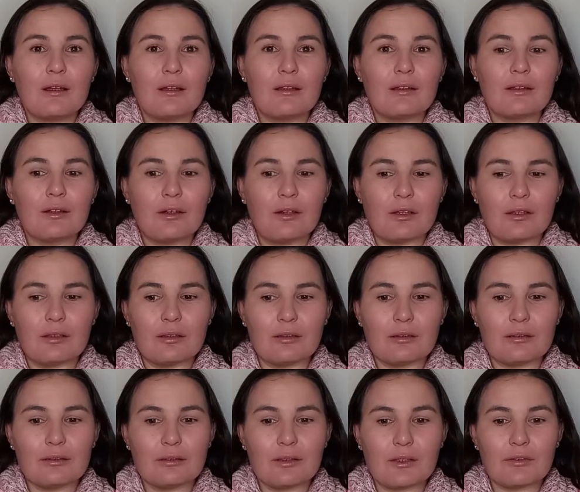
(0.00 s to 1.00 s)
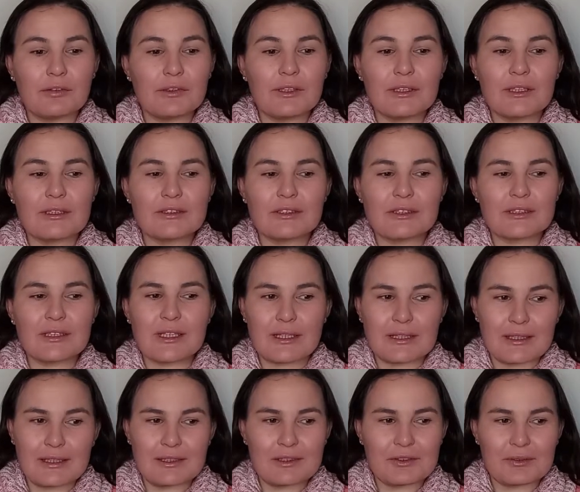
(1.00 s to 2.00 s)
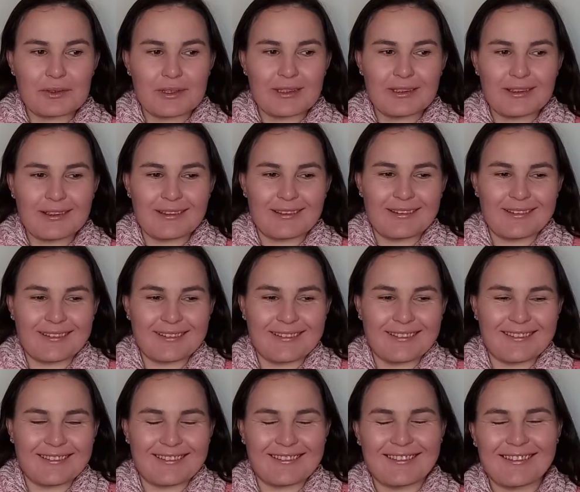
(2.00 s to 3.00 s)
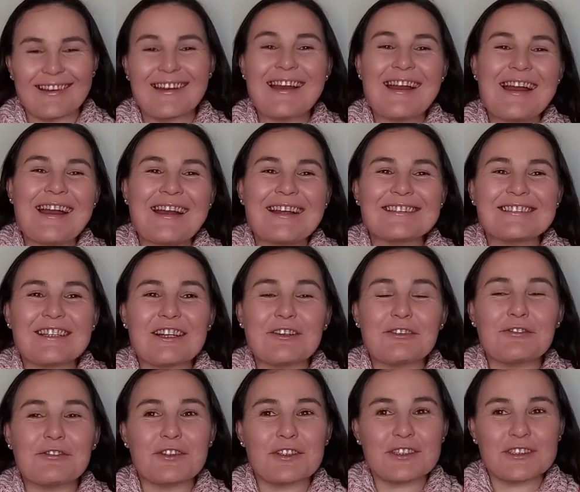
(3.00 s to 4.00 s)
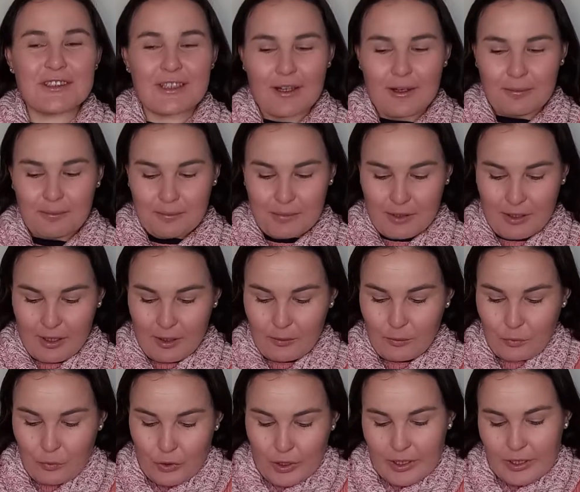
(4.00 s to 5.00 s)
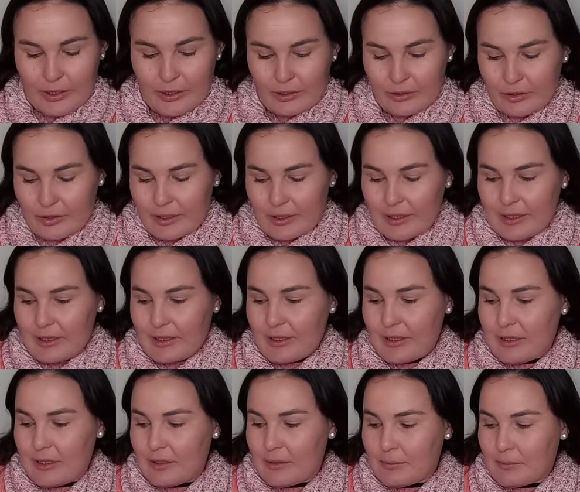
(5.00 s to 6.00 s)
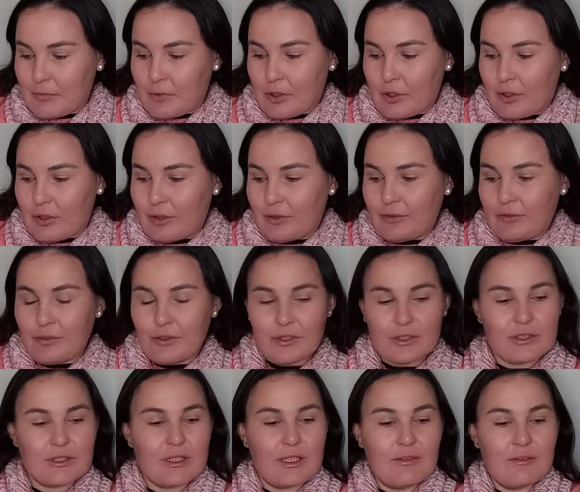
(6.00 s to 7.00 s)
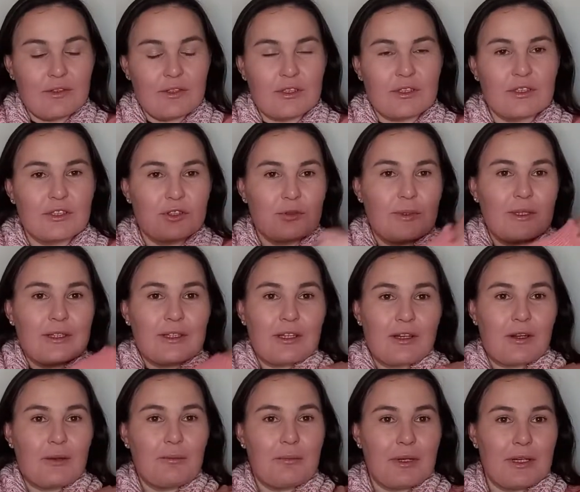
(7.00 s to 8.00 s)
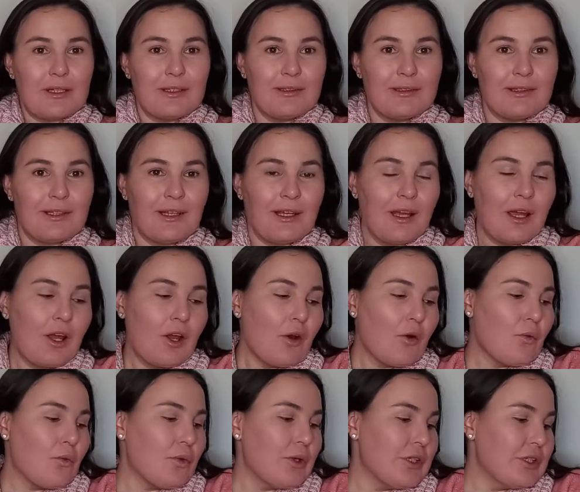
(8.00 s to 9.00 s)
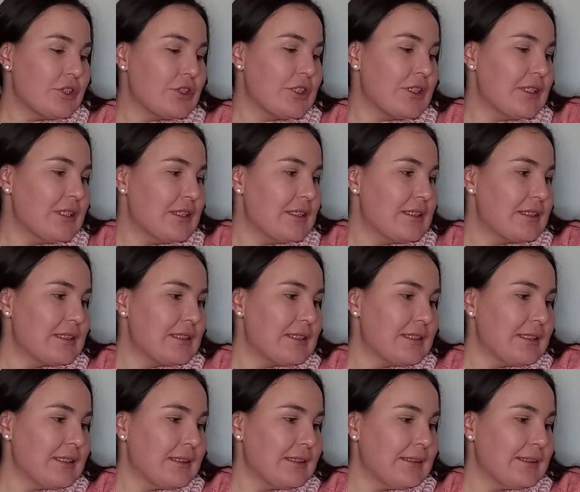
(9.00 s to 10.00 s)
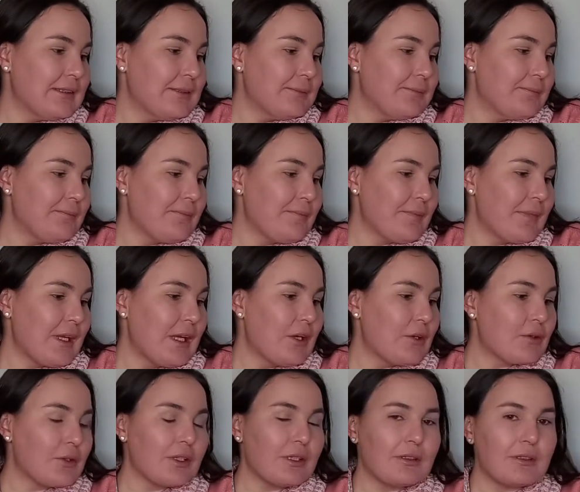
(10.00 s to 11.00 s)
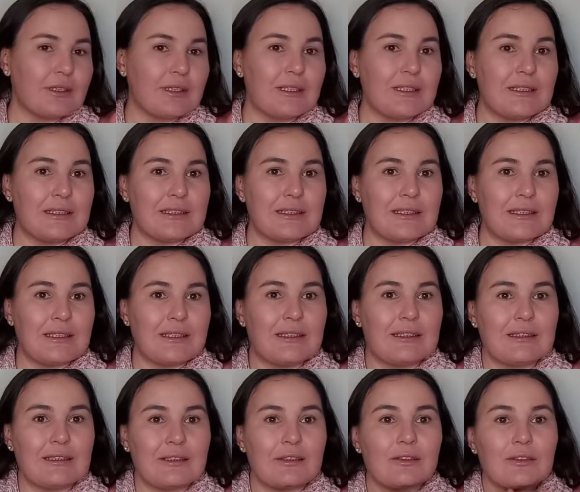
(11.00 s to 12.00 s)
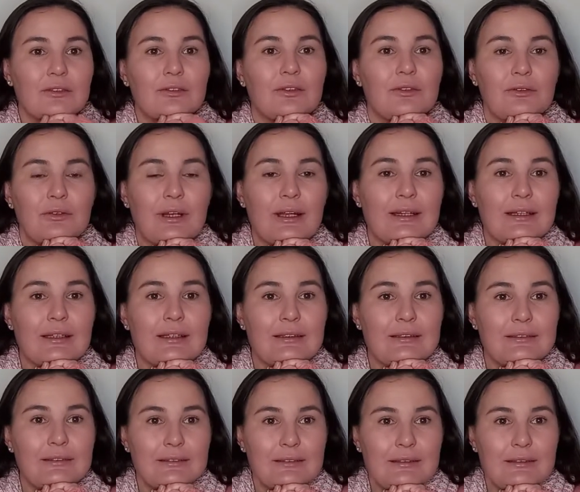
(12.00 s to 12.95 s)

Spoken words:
yeah, I think let's just get into it. So first up, I'm wearing today my first ever sweater I made, which is the Real Easy raglan.